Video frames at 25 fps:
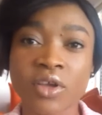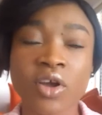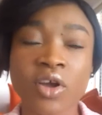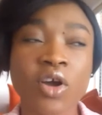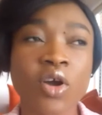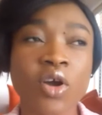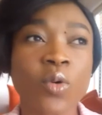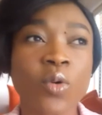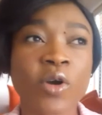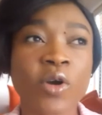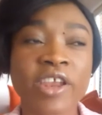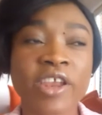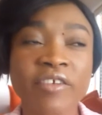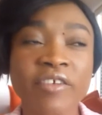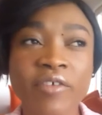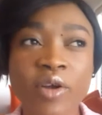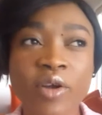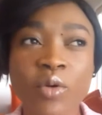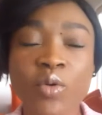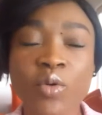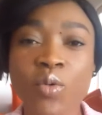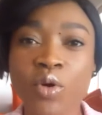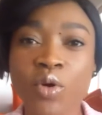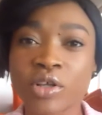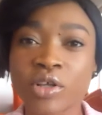Or
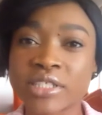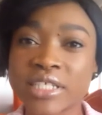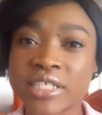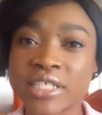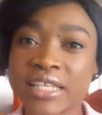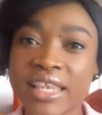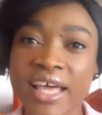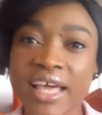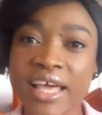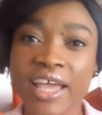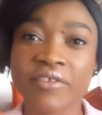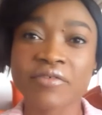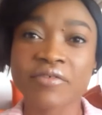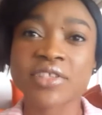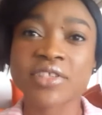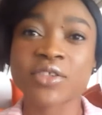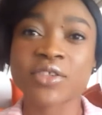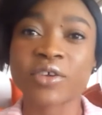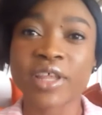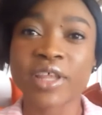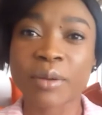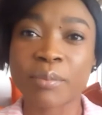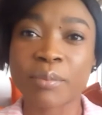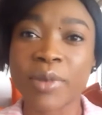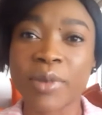whatever we want in life is
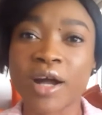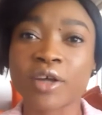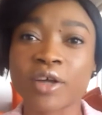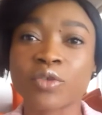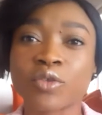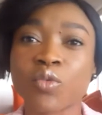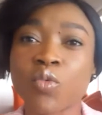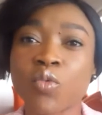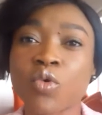not about